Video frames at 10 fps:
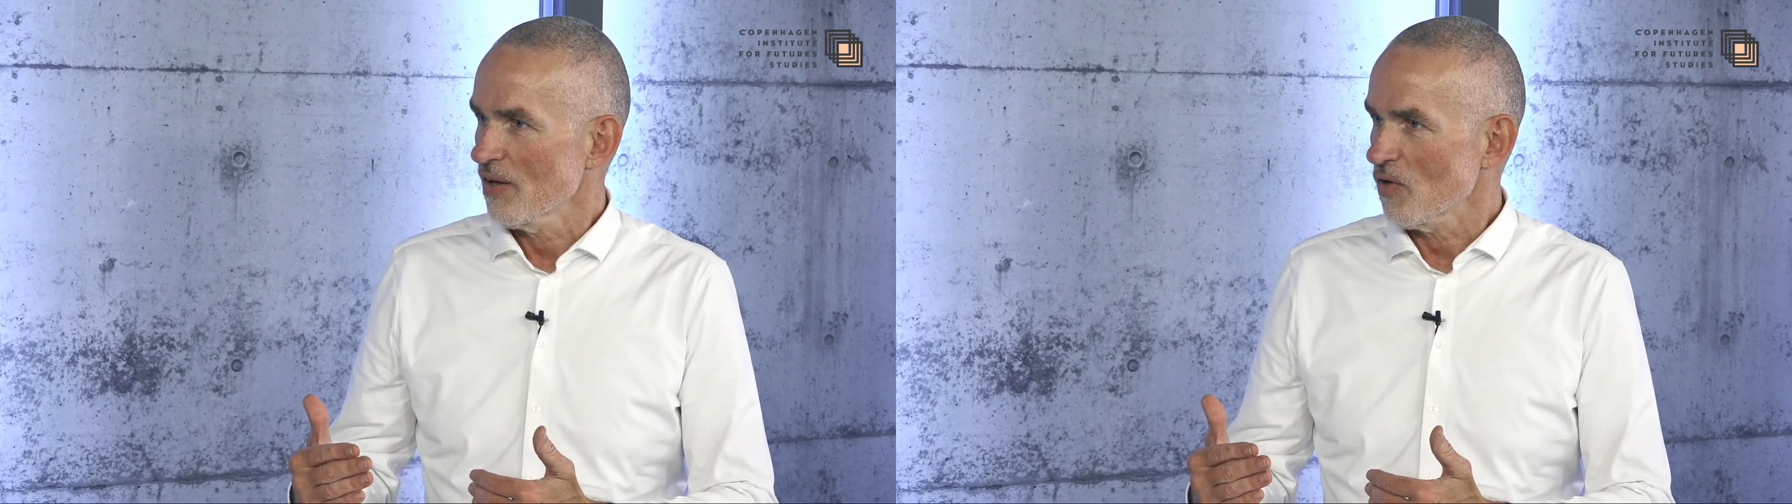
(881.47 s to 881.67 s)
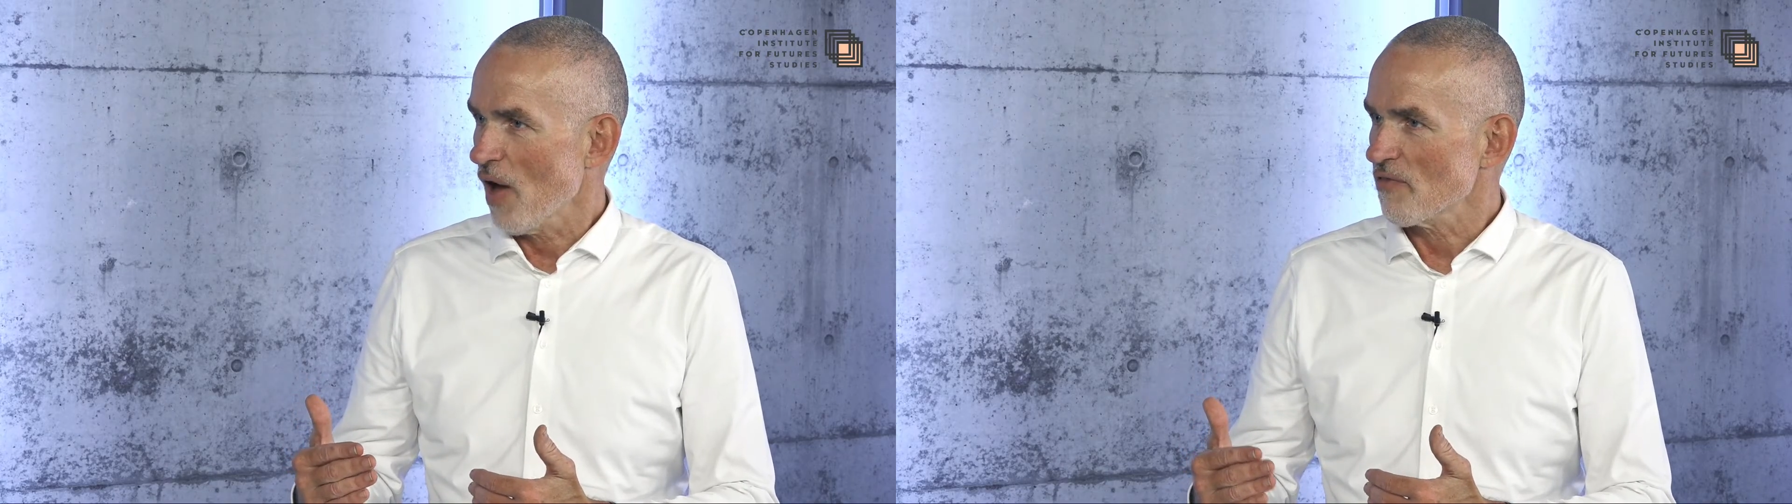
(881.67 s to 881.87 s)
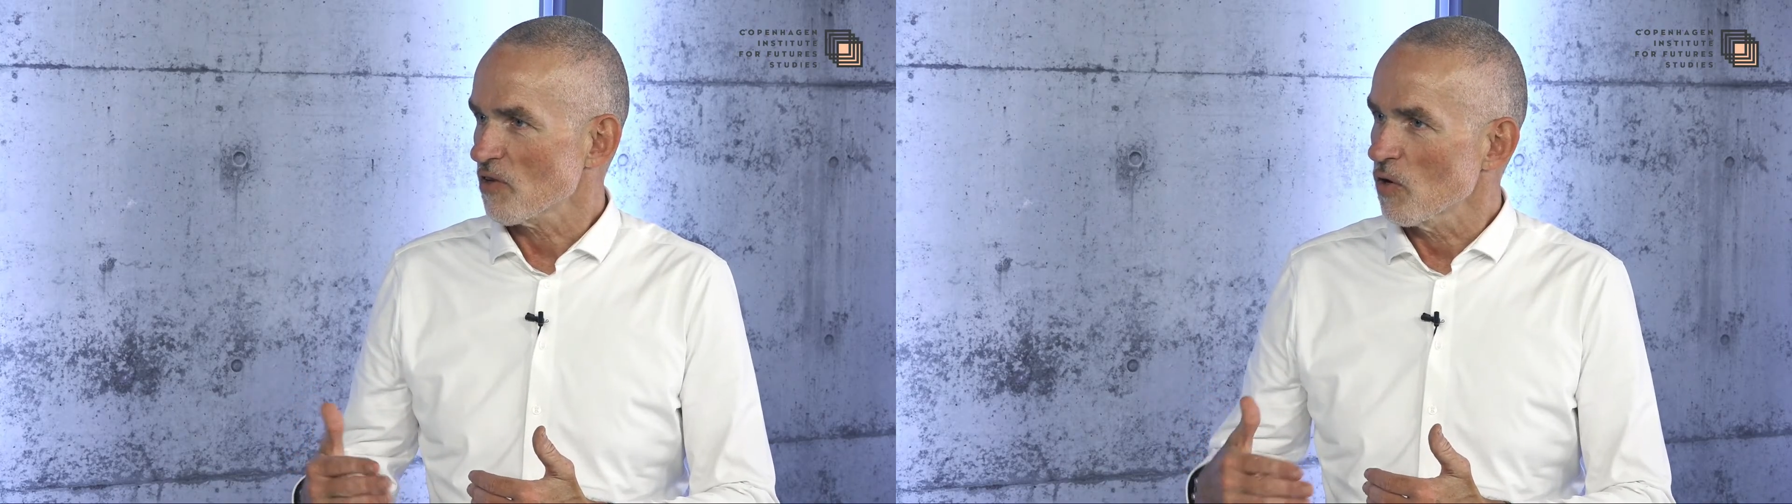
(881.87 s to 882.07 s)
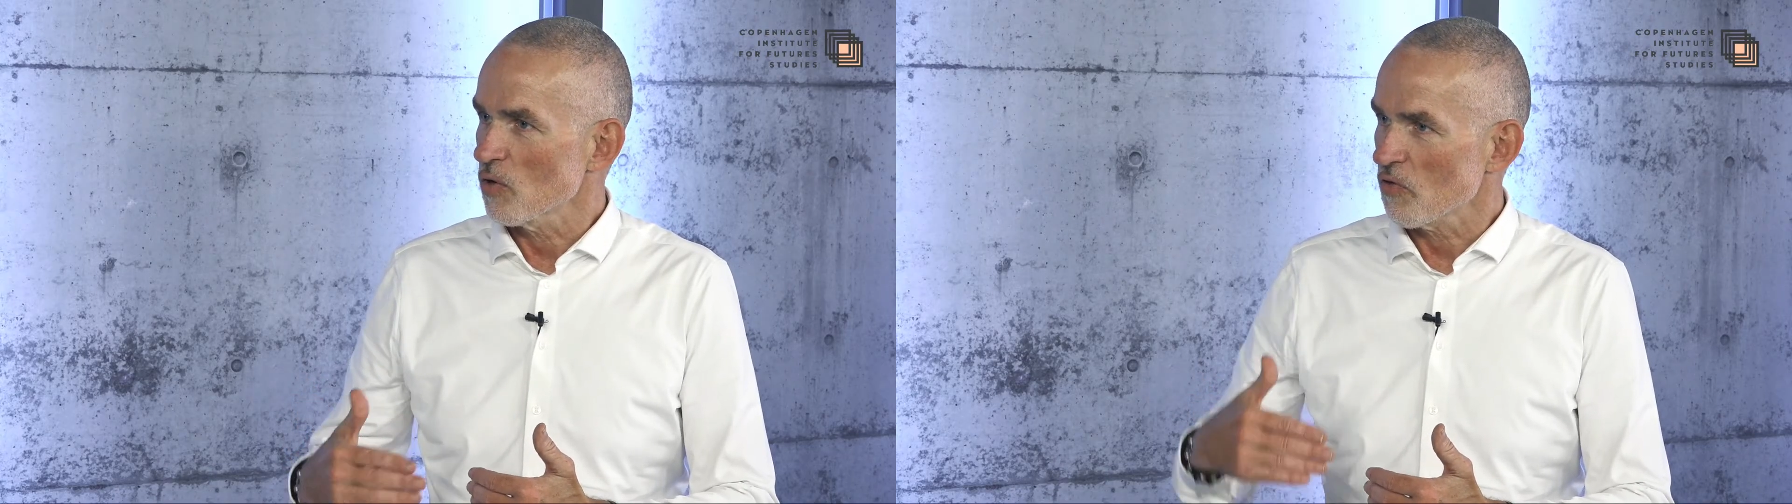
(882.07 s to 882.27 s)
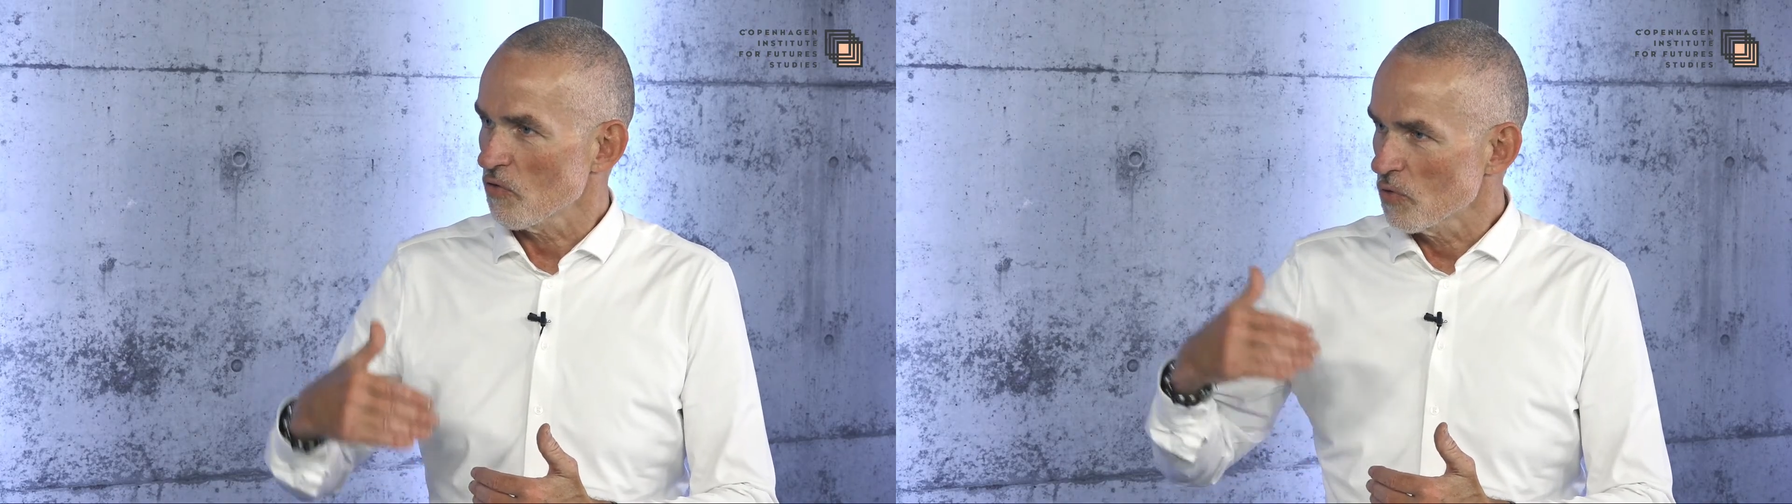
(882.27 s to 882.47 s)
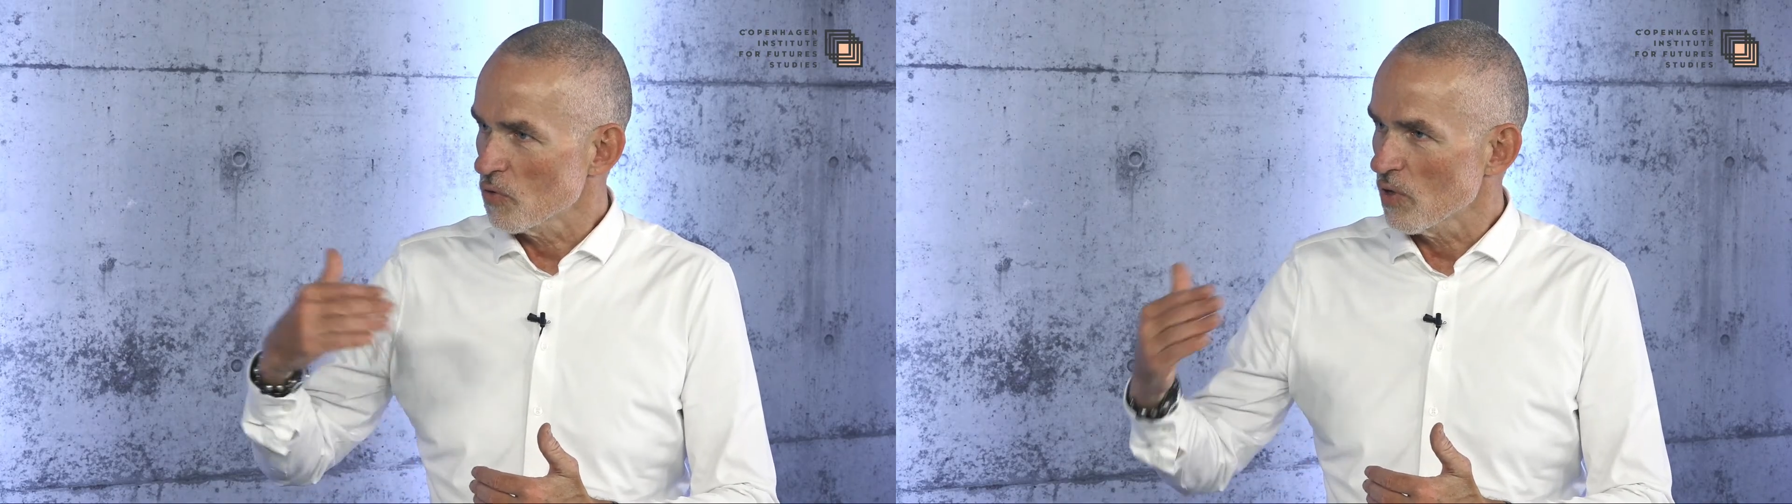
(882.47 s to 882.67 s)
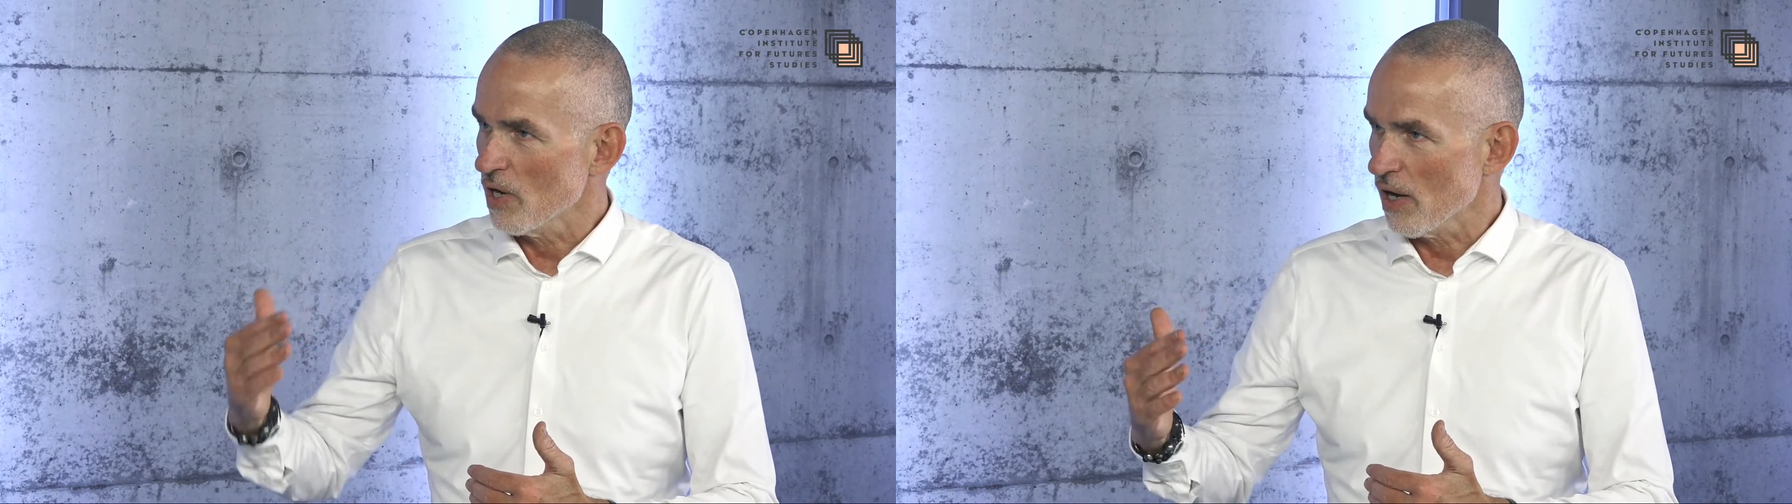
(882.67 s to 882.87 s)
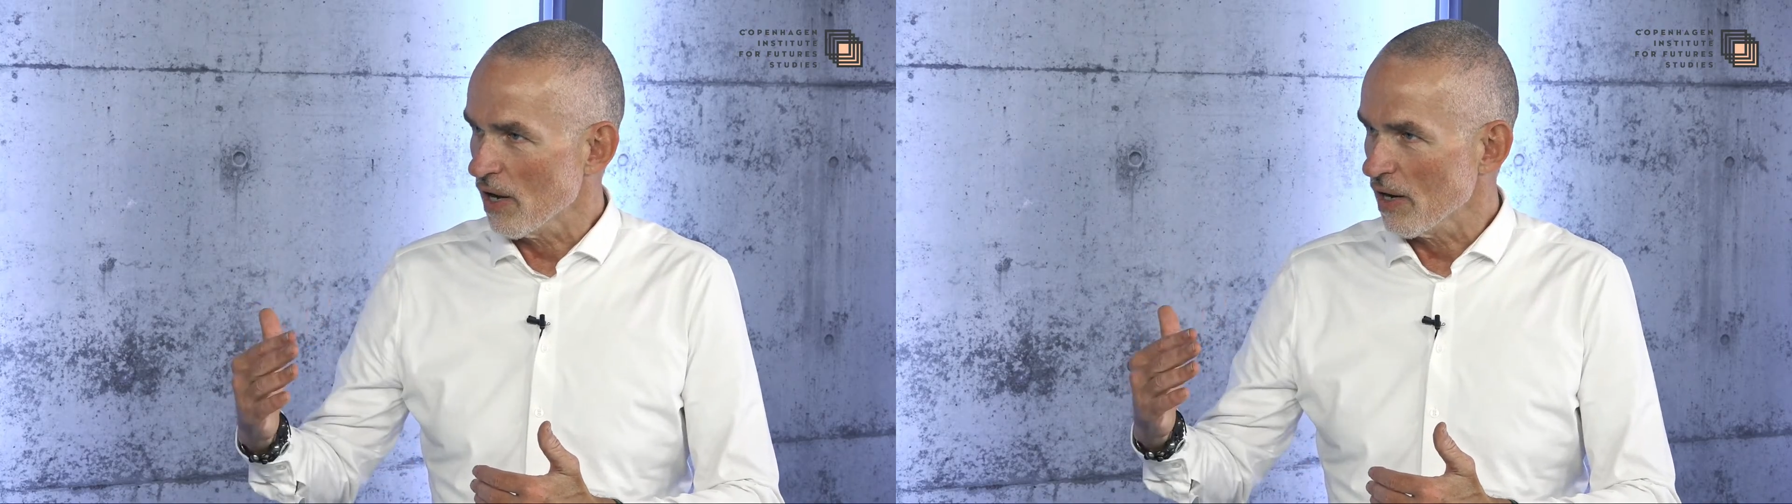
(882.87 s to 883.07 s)
you have to go through
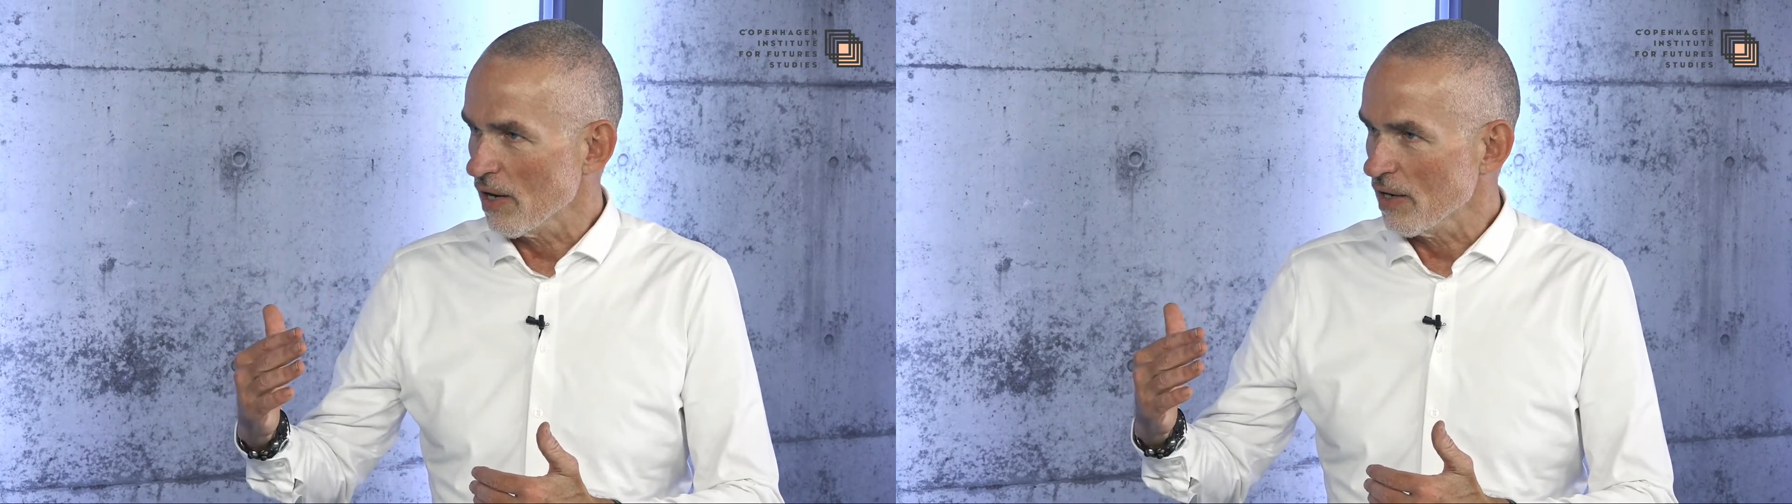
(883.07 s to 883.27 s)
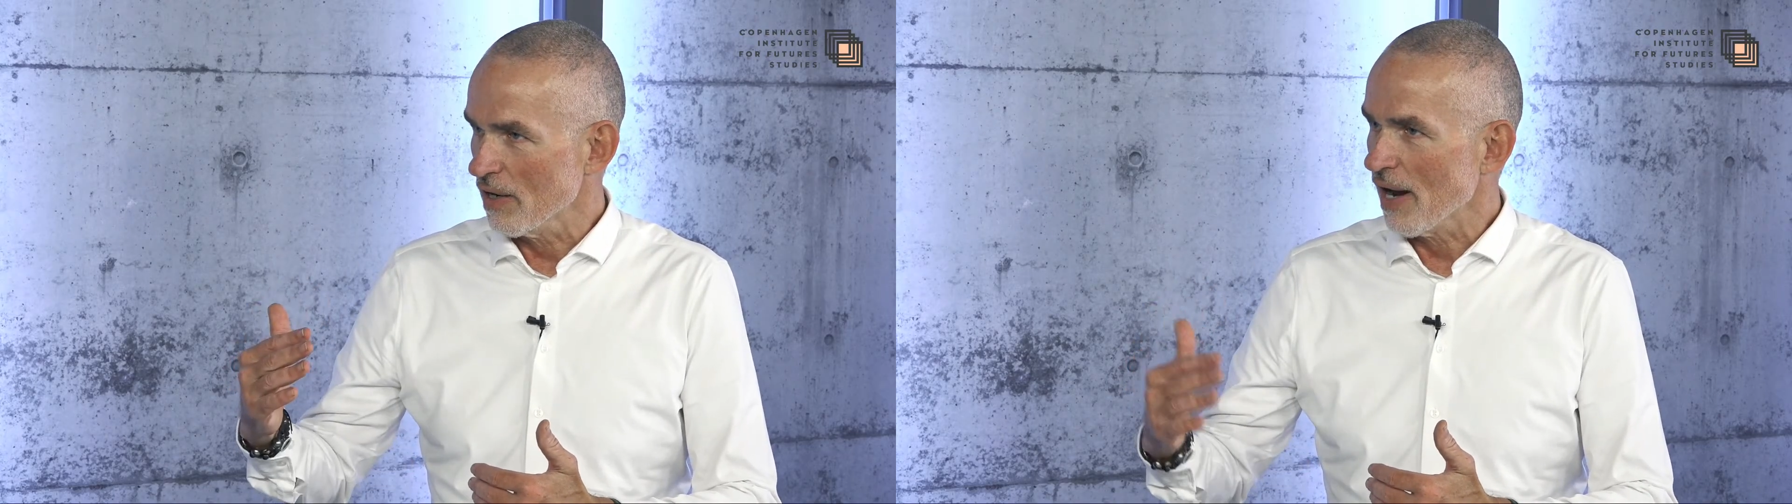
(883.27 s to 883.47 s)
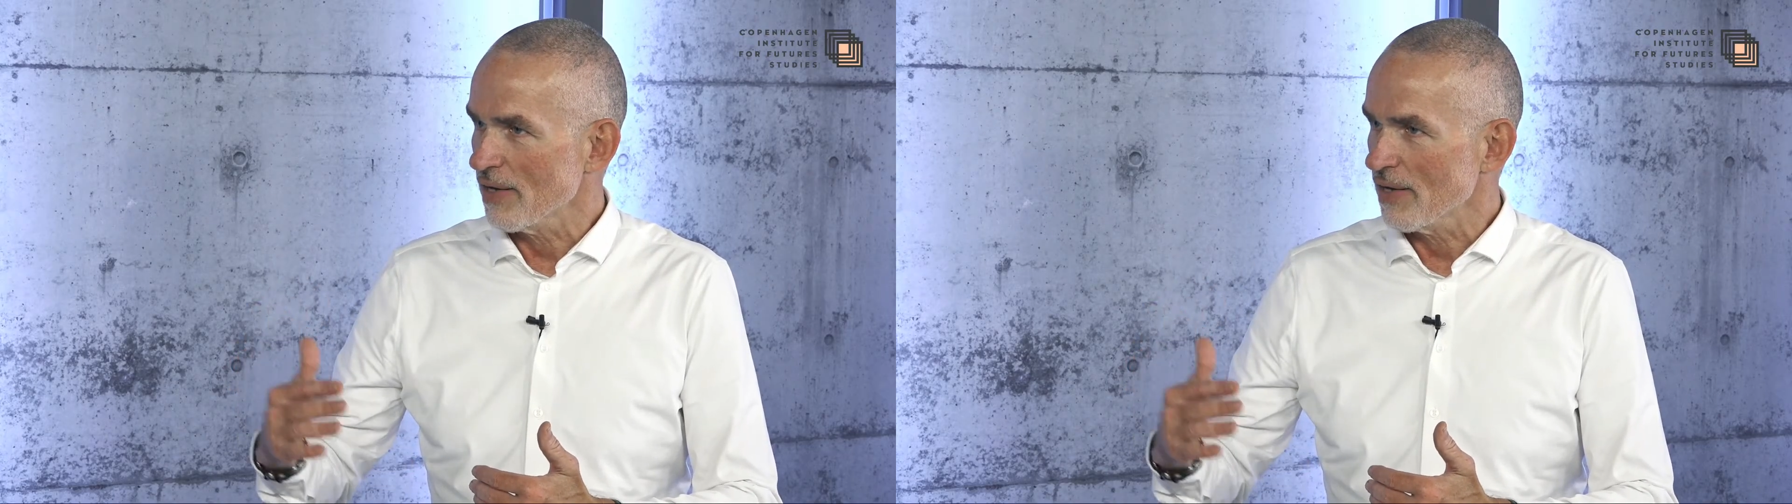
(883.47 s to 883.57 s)
a